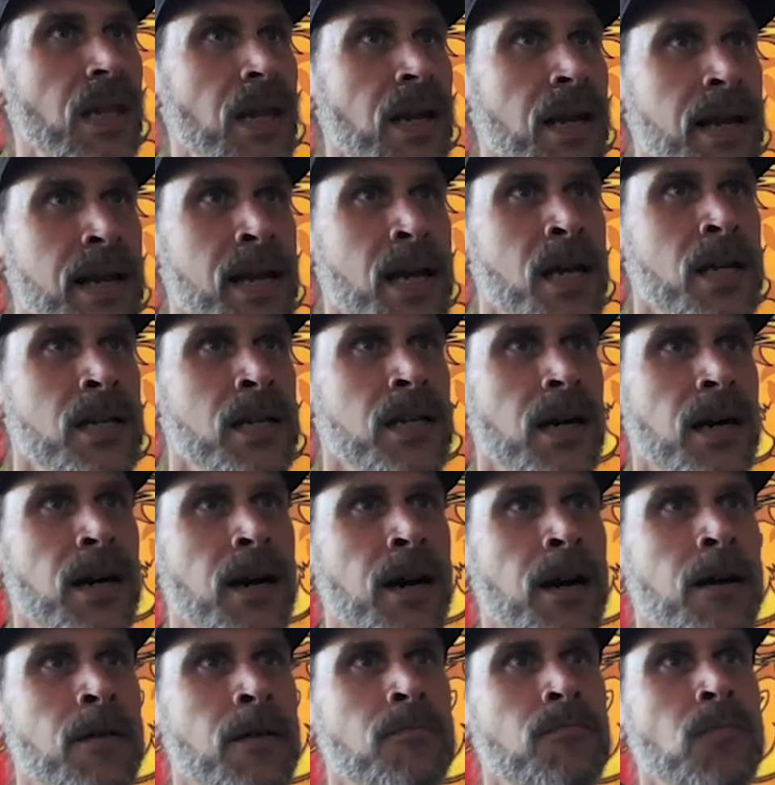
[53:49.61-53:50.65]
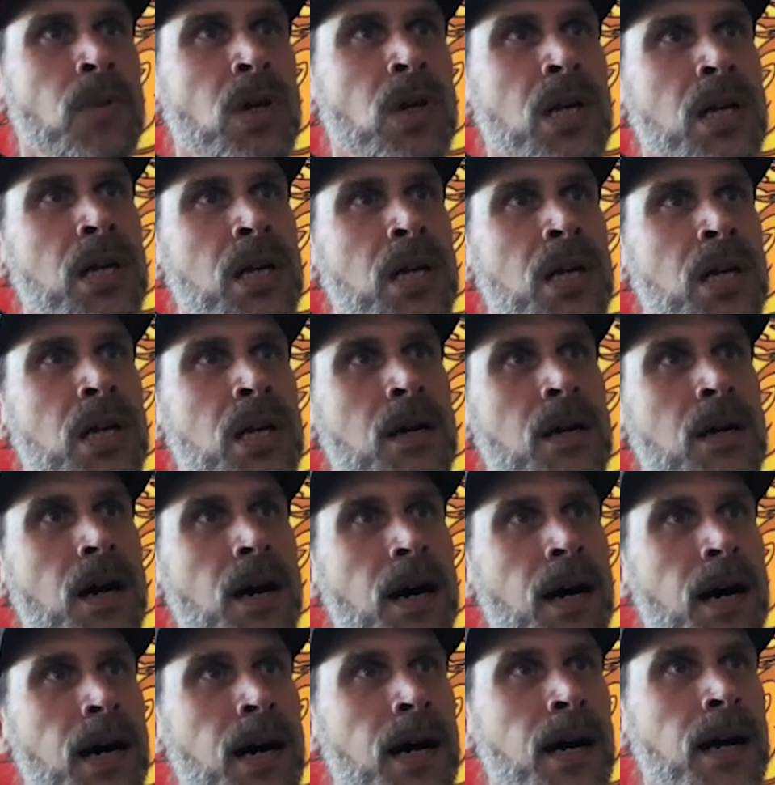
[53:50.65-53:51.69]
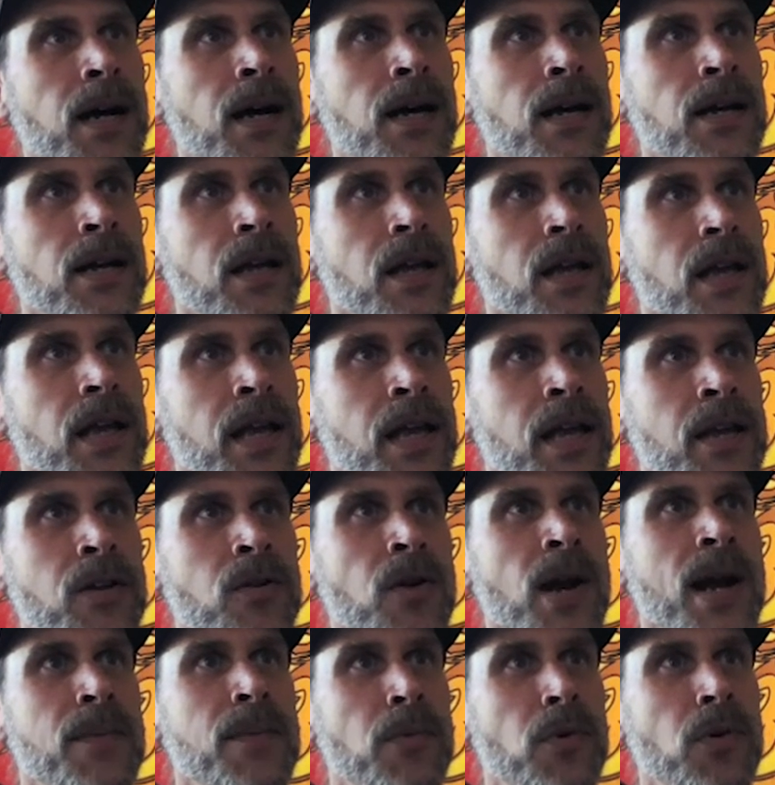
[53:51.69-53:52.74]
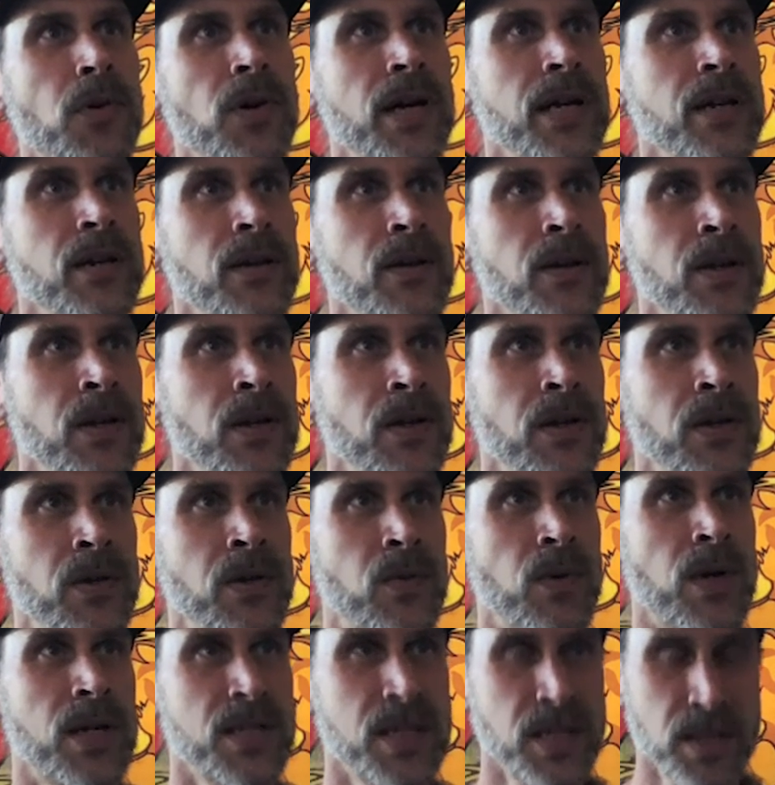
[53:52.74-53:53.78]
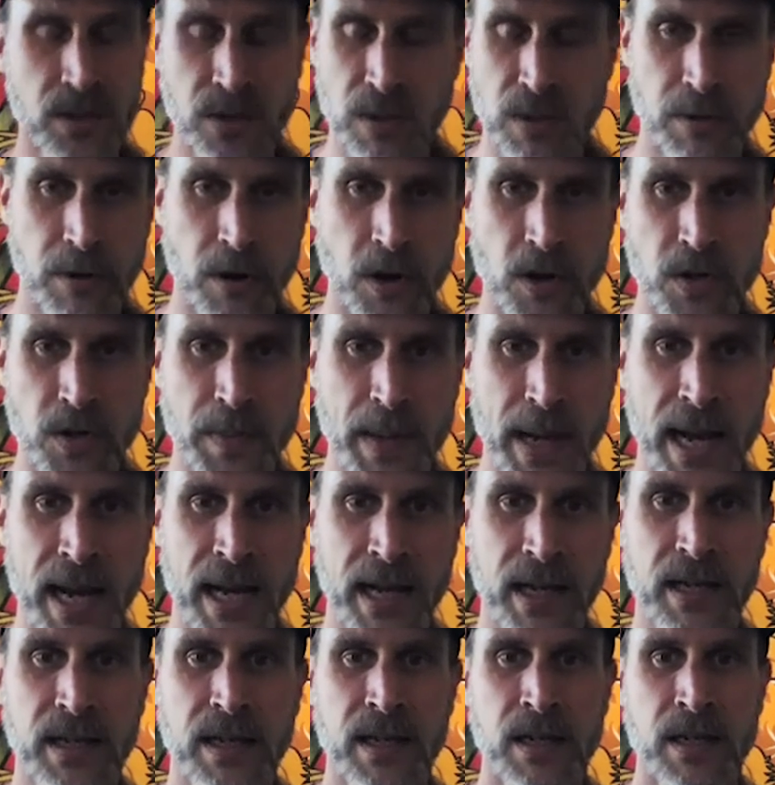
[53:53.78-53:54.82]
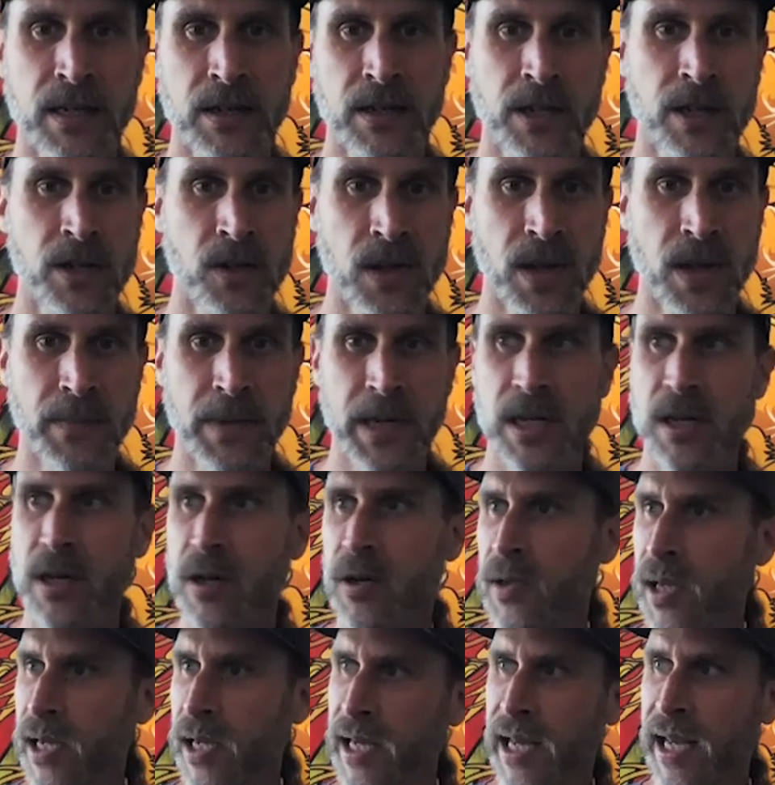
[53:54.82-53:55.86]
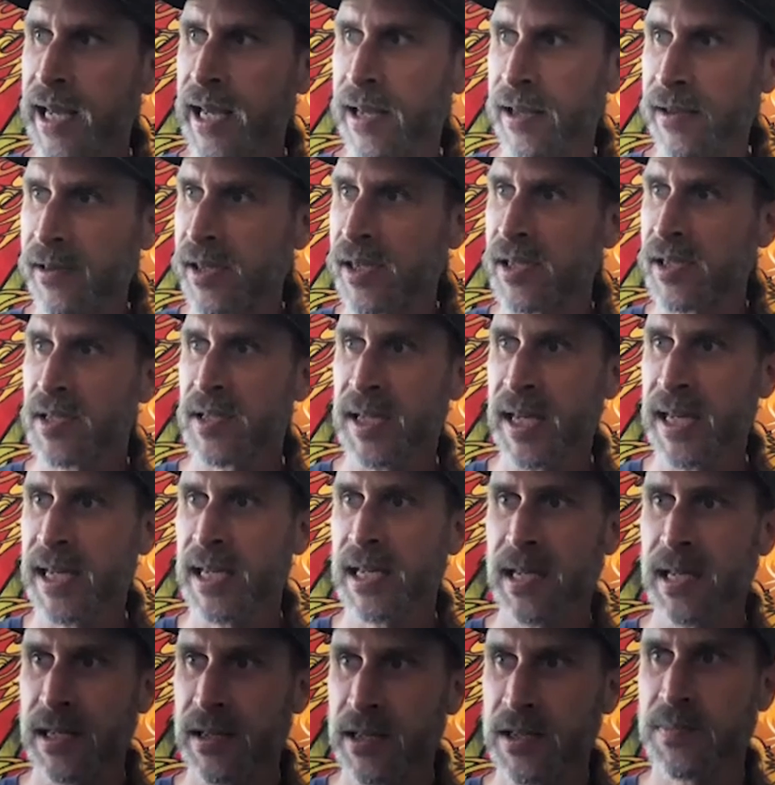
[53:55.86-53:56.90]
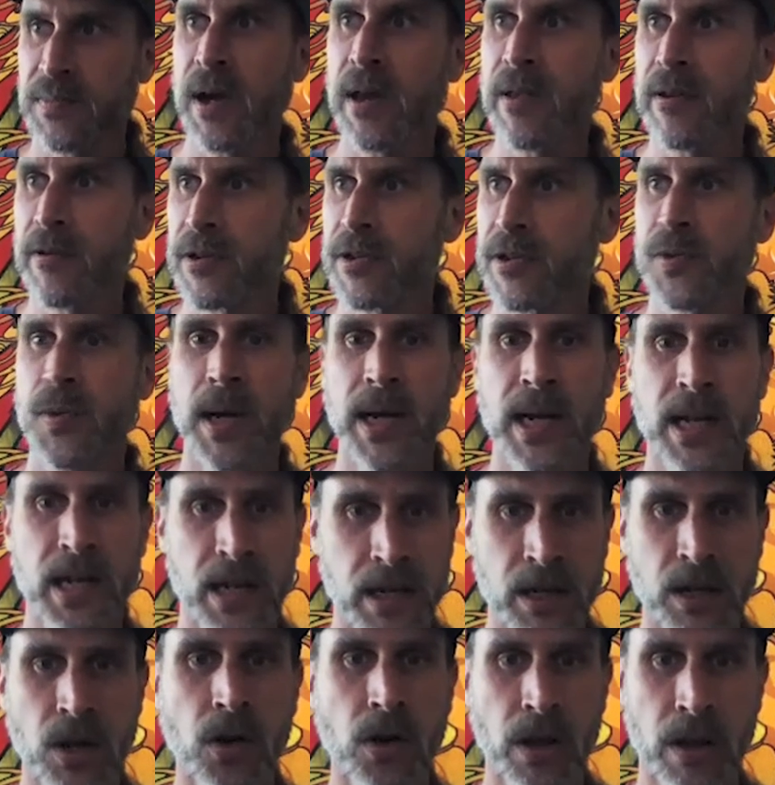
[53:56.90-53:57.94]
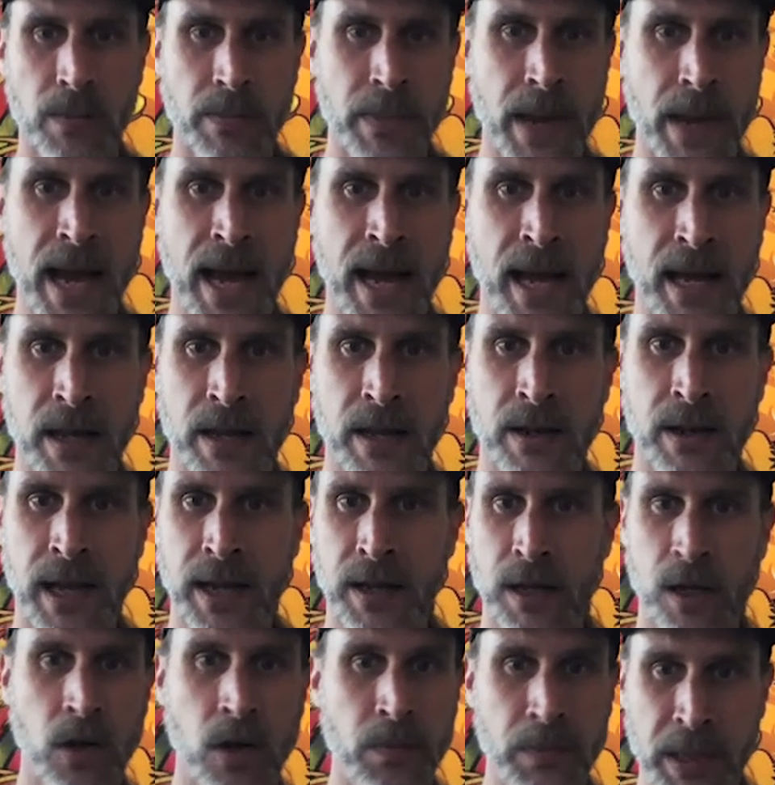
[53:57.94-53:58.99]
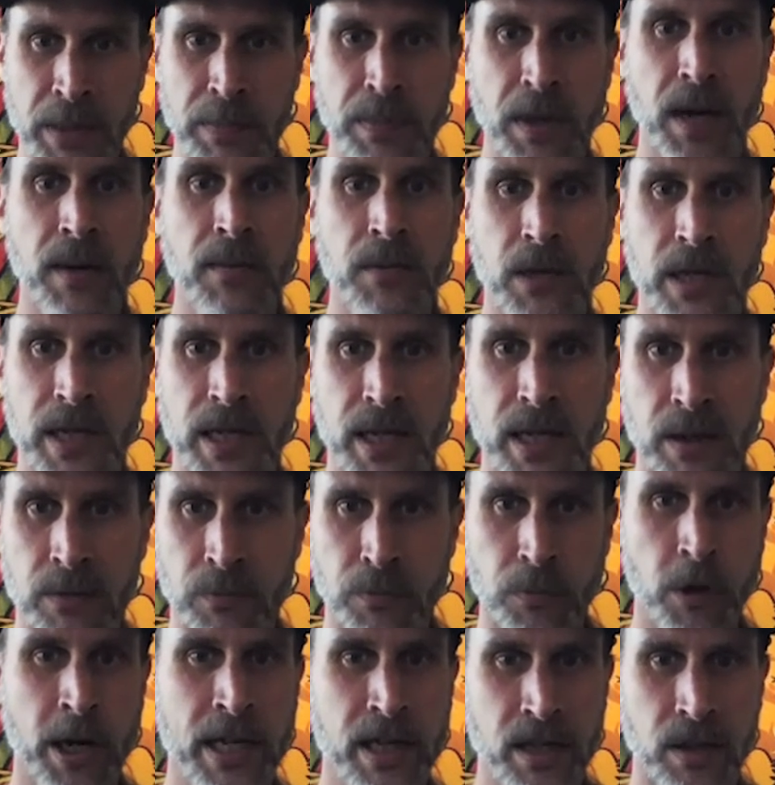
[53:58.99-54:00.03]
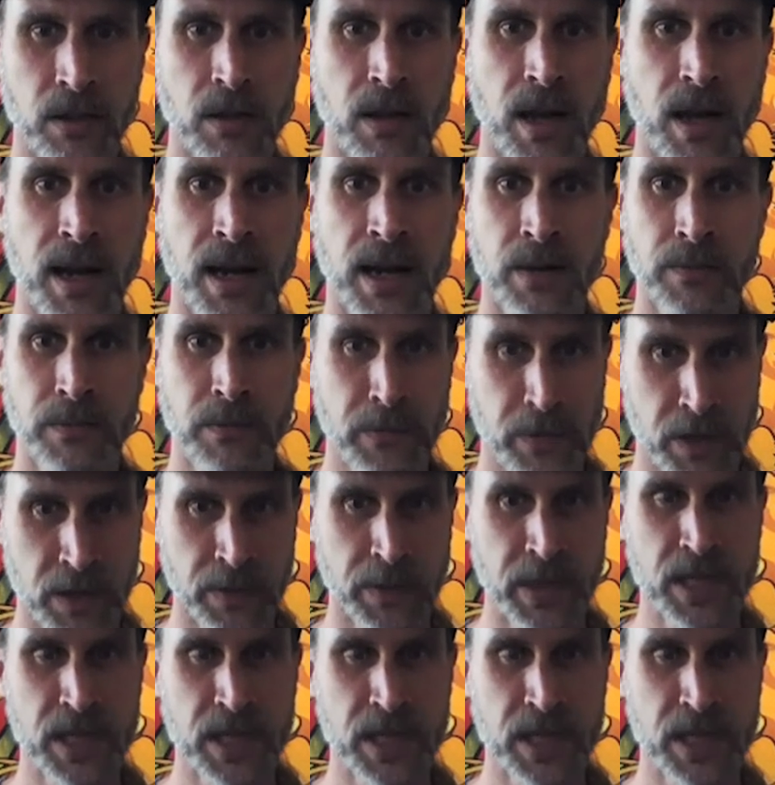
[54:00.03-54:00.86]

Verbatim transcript: And Graham Boyd, who runs the New Approach Pack, you know, let me know, like, hey, this lady, this mother is ready to go to the mat and like go be public and break the law and commit